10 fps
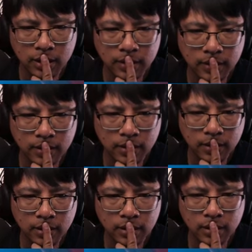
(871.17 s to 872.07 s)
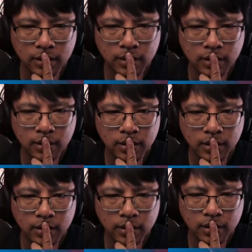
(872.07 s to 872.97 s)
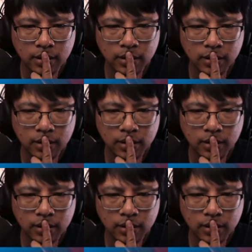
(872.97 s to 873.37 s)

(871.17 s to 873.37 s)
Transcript: No one is speaking in this clip.